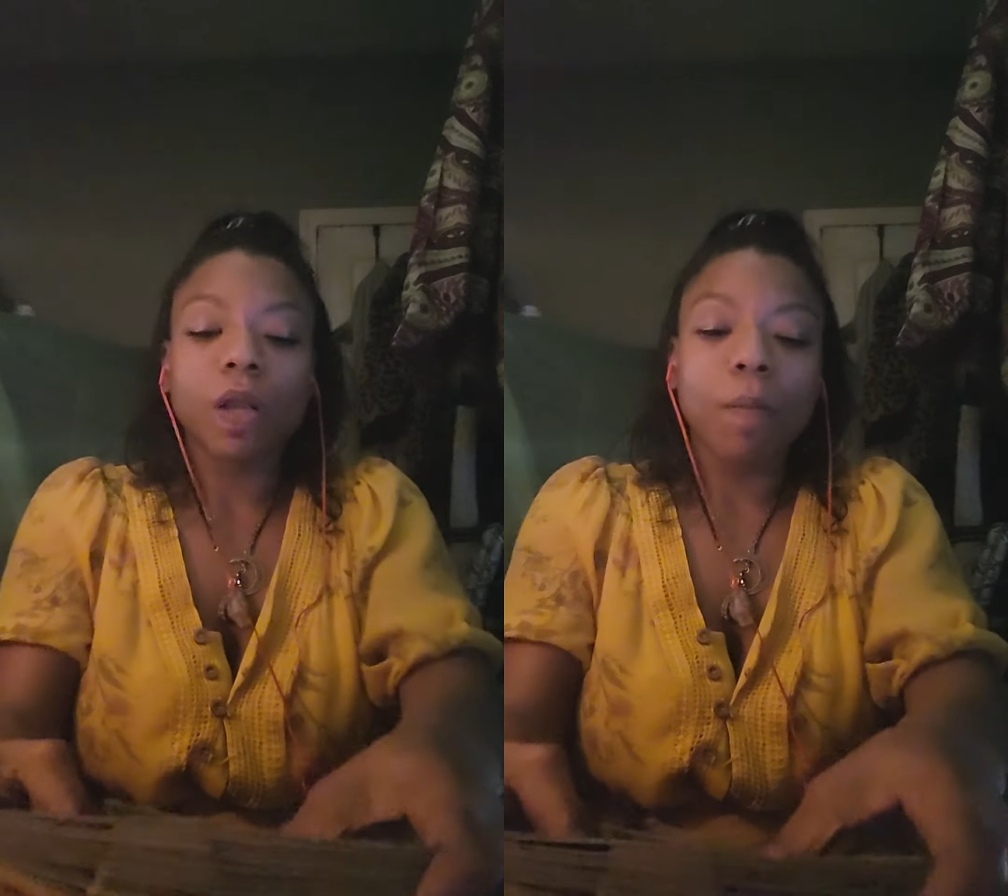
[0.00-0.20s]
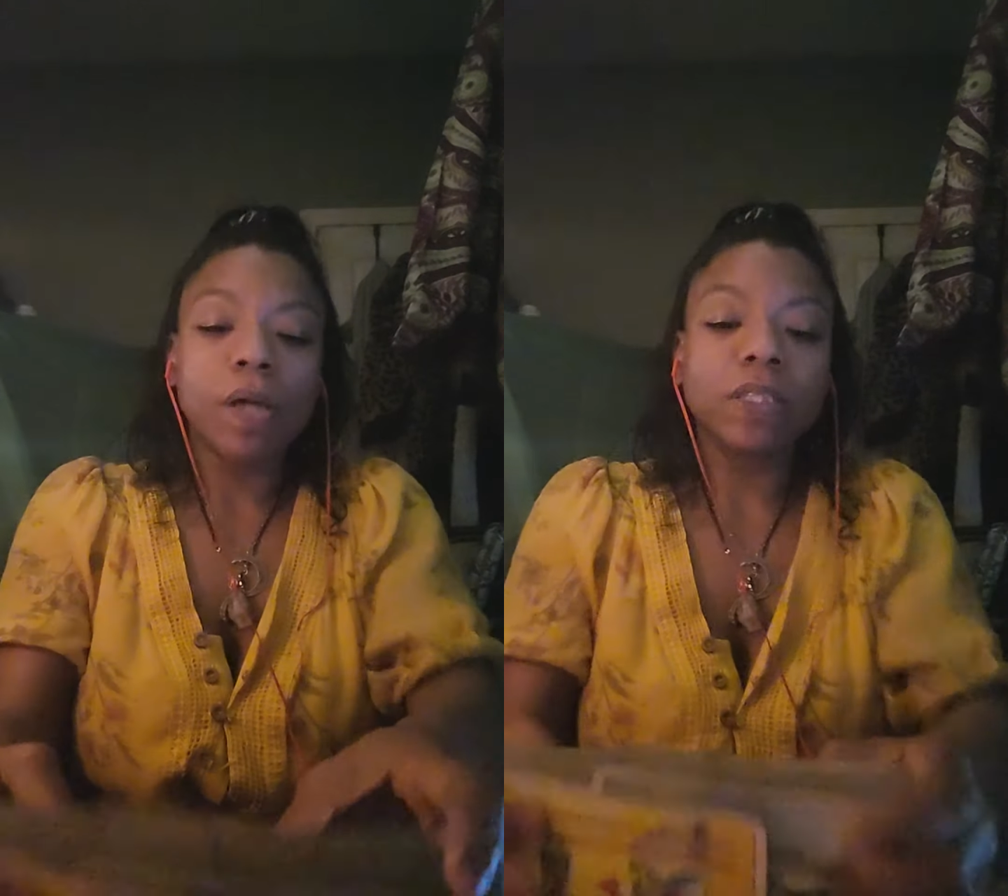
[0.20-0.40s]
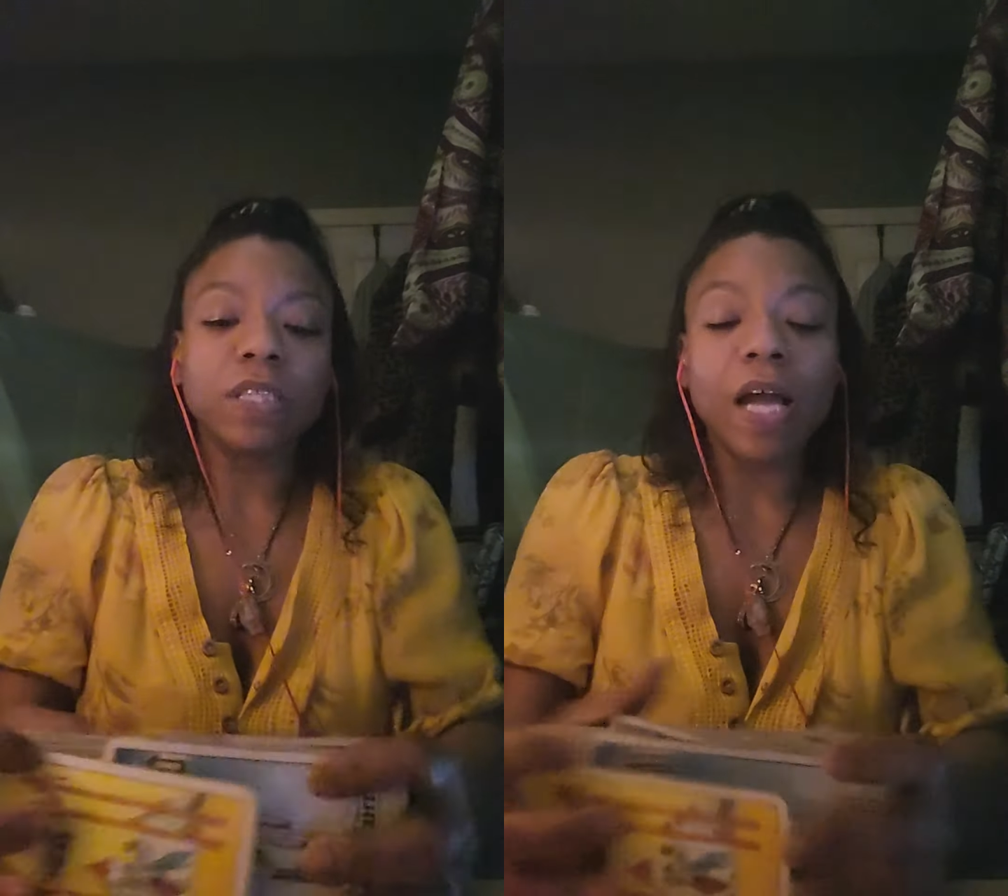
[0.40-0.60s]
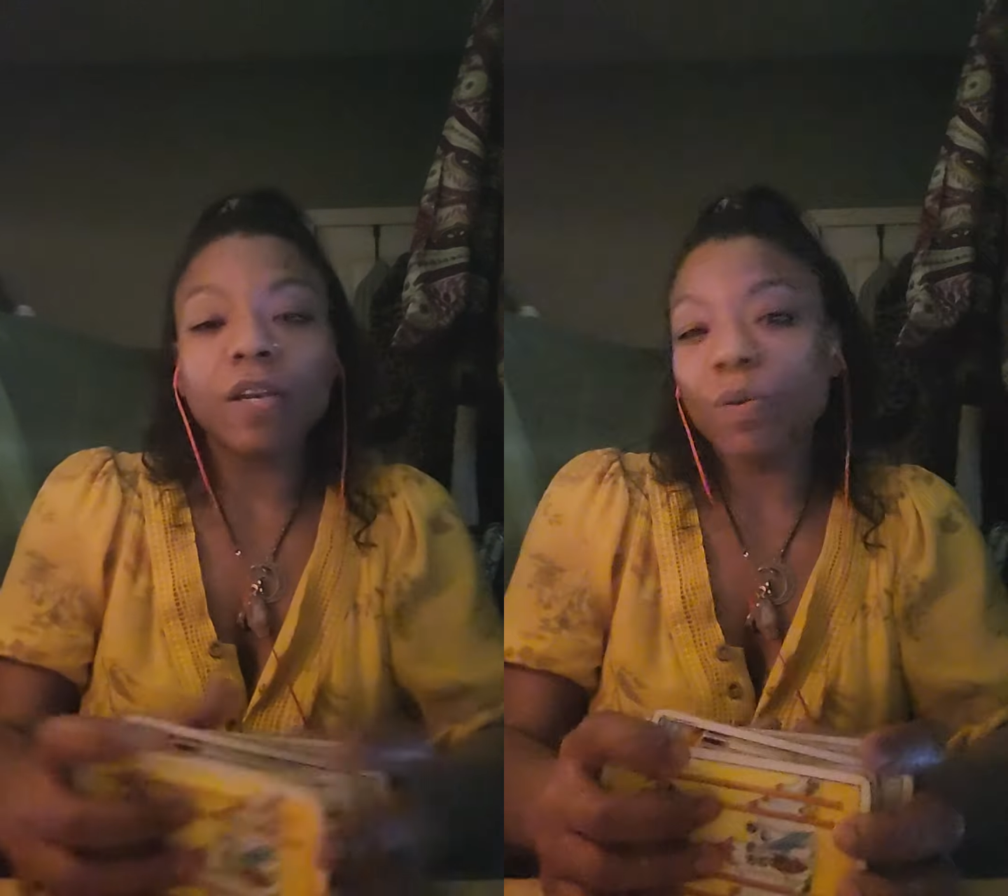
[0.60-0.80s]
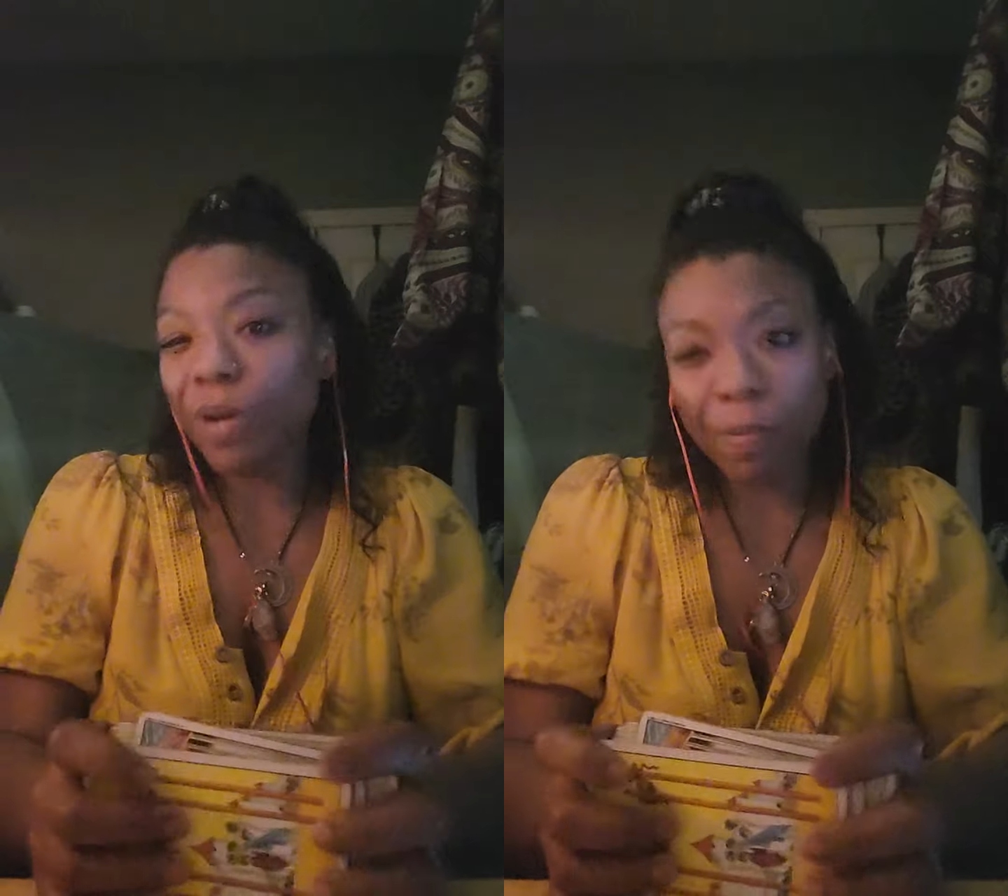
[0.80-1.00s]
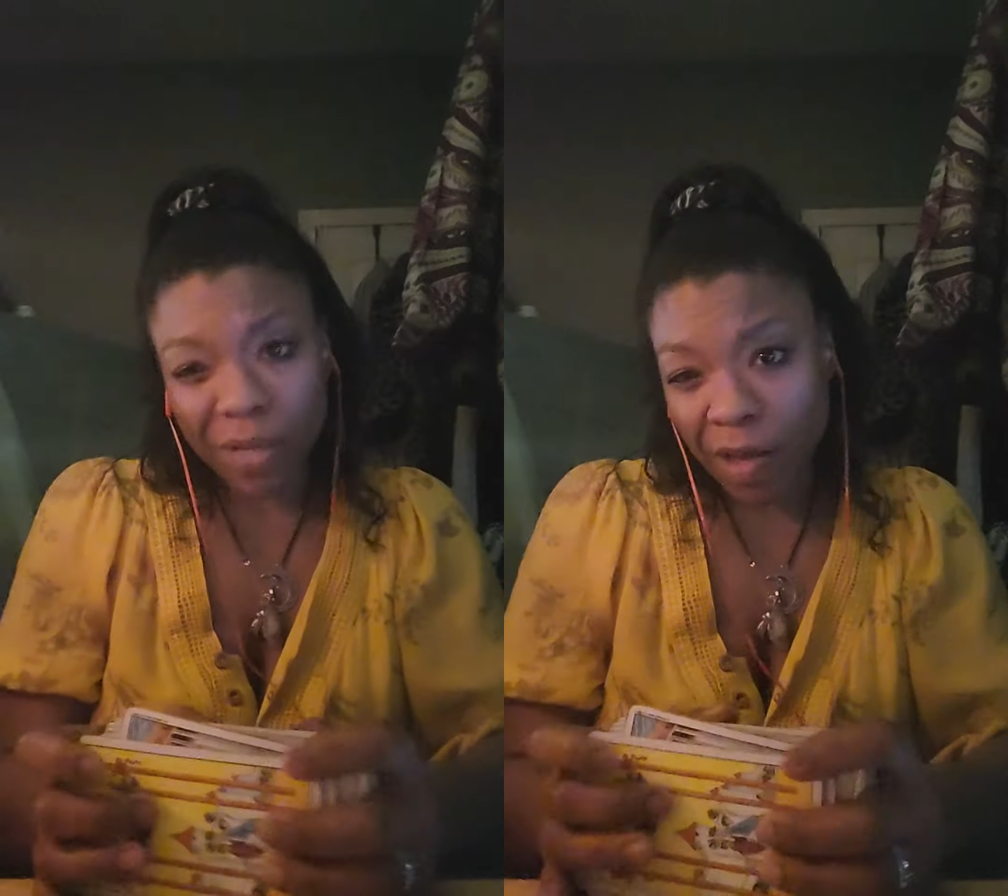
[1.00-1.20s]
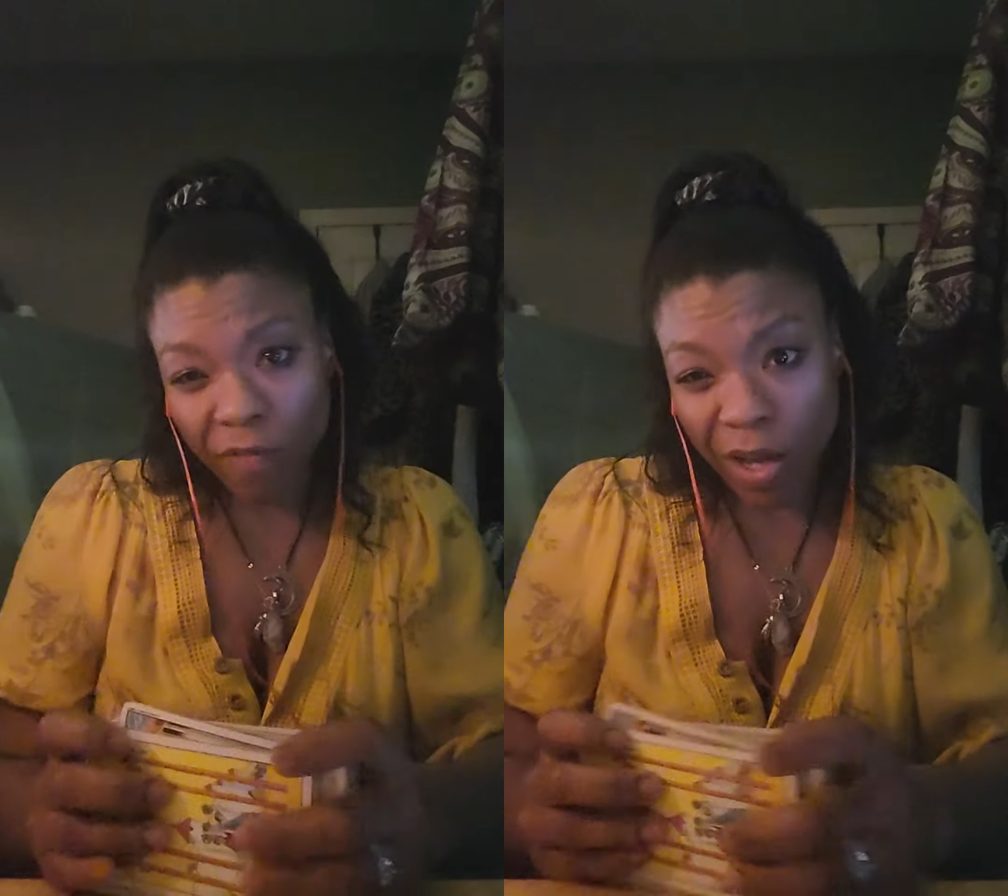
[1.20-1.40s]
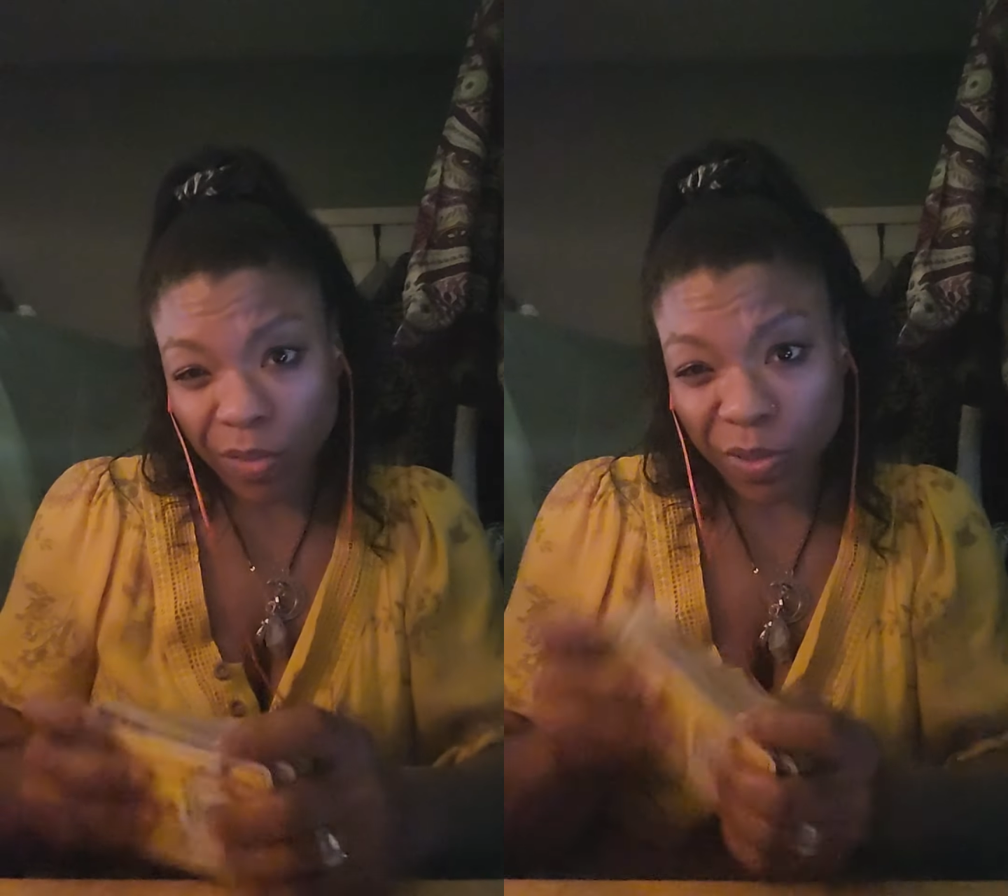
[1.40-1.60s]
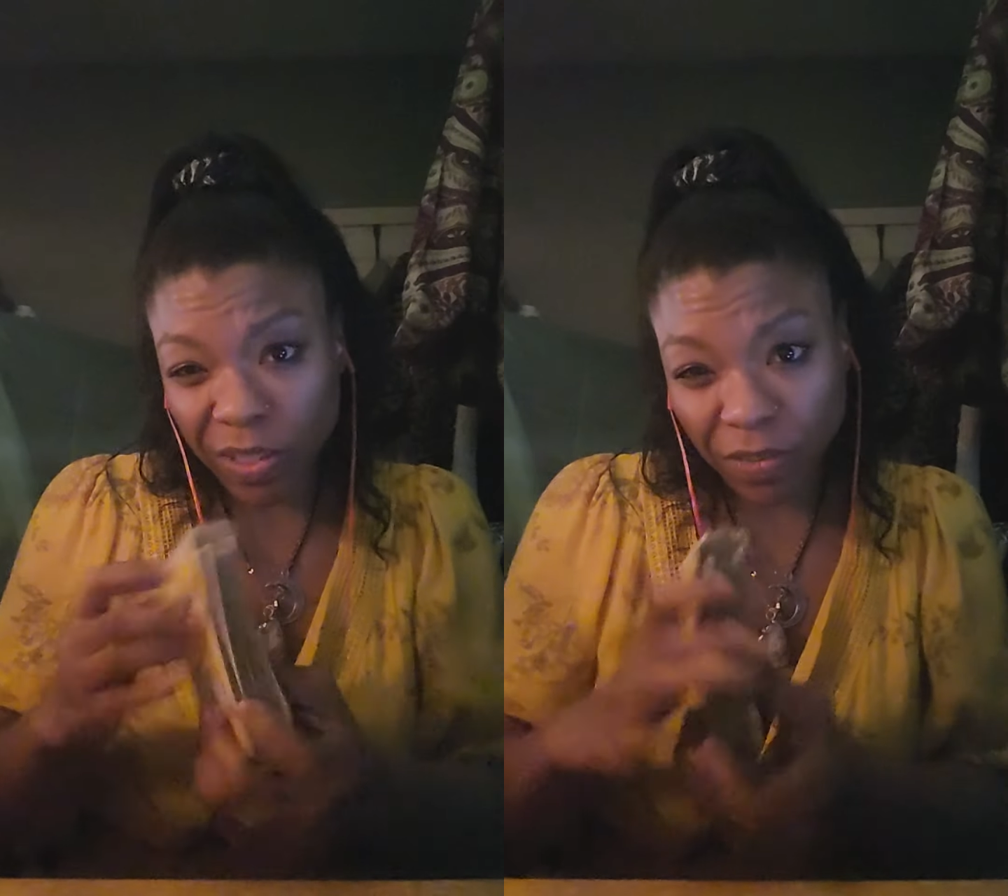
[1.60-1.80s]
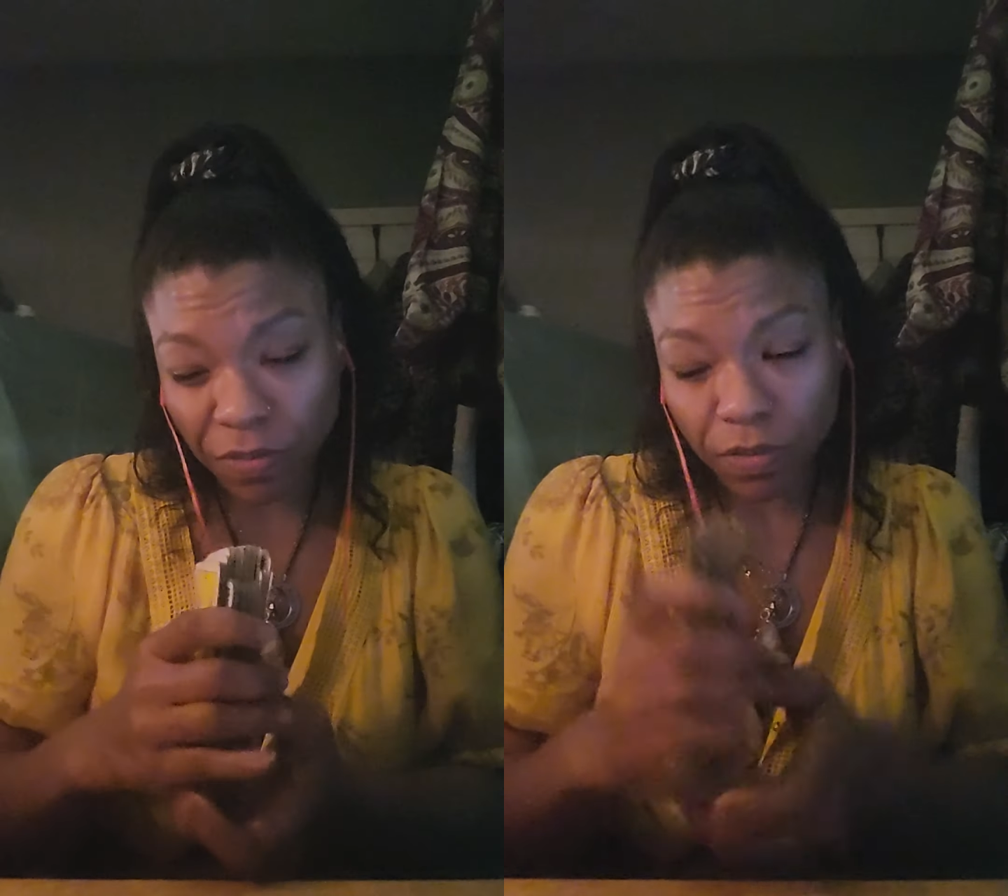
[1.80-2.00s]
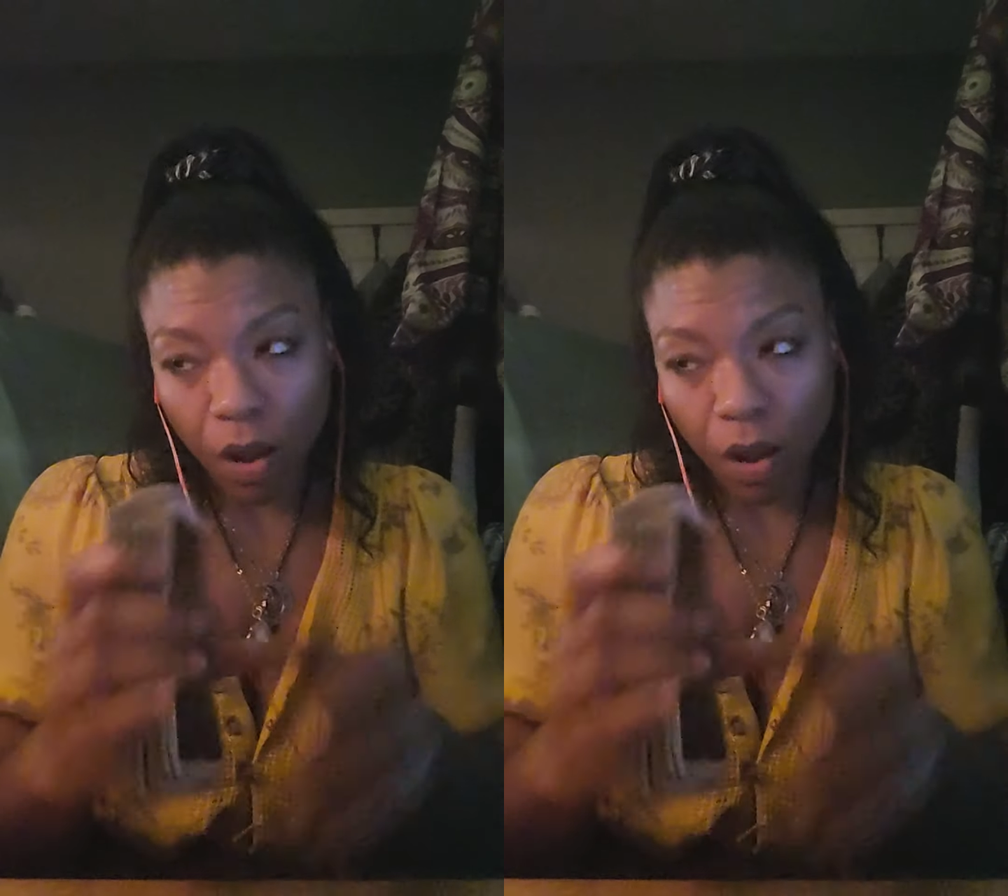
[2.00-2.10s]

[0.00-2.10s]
But see, I know when I'm being fucked with,